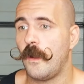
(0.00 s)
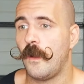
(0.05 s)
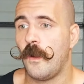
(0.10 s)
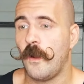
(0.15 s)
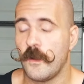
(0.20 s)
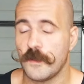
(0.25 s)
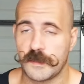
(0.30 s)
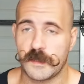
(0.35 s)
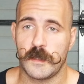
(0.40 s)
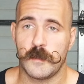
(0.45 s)

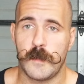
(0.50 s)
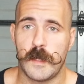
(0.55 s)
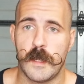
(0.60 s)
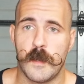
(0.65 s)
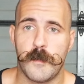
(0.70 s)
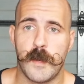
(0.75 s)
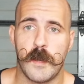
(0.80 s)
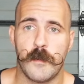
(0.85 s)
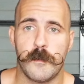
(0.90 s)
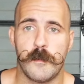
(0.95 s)
asking me
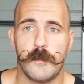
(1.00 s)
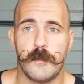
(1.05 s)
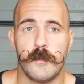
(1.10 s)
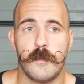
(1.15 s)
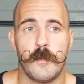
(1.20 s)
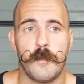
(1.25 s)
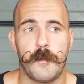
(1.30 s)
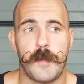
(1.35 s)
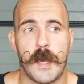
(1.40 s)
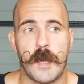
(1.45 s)
about
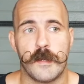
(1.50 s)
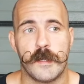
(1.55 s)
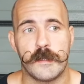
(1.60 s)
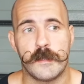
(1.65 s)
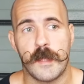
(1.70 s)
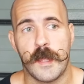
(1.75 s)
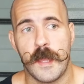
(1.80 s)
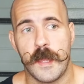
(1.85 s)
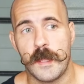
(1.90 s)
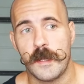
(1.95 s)
it,
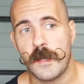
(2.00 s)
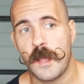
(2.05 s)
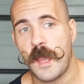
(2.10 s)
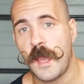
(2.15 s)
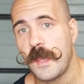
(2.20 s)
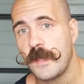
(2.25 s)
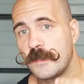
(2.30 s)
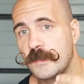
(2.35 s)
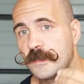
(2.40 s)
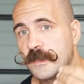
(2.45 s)
and
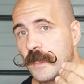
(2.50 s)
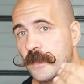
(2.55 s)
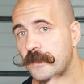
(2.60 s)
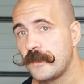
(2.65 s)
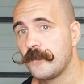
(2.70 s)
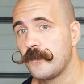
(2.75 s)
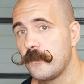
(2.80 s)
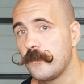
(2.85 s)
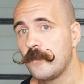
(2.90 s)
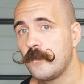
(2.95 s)
I sent
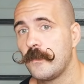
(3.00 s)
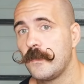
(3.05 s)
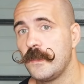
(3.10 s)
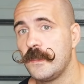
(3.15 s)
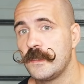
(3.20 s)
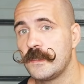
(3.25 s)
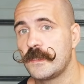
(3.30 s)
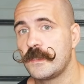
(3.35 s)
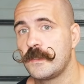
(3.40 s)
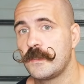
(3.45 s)
him
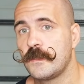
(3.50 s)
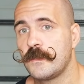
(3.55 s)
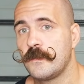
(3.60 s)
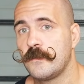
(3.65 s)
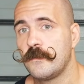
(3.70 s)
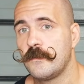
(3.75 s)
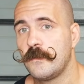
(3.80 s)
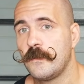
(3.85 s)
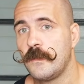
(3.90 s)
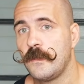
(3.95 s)
this
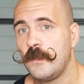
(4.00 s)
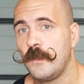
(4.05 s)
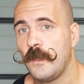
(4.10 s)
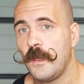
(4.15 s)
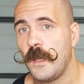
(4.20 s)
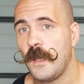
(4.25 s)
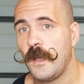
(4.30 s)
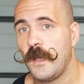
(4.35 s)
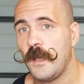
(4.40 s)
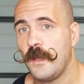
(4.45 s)

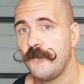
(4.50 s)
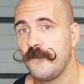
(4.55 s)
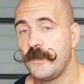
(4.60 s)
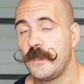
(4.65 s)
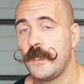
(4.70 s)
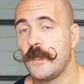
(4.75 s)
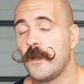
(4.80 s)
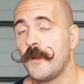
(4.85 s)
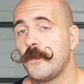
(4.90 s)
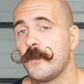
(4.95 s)

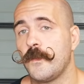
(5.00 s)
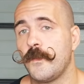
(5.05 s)
video.